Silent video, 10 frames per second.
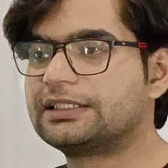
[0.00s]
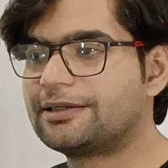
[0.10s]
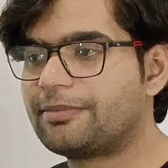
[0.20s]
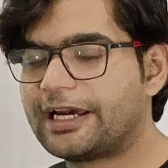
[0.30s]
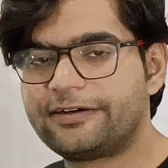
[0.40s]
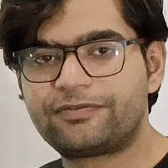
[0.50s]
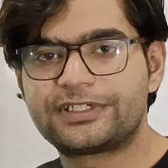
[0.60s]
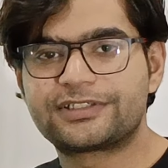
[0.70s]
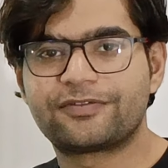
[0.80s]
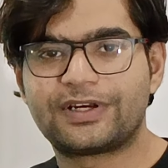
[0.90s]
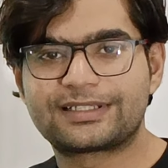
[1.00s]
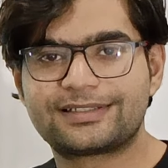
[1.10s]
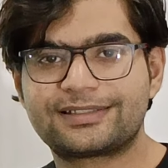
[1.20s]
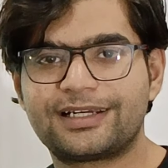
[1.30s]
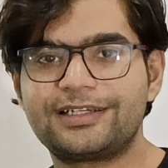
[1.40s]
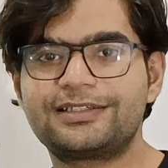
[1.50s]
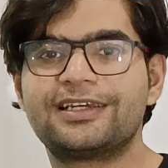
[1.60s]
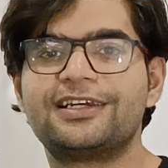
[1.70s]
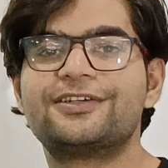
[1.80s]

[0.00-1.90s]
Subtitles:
the benefits of exercise.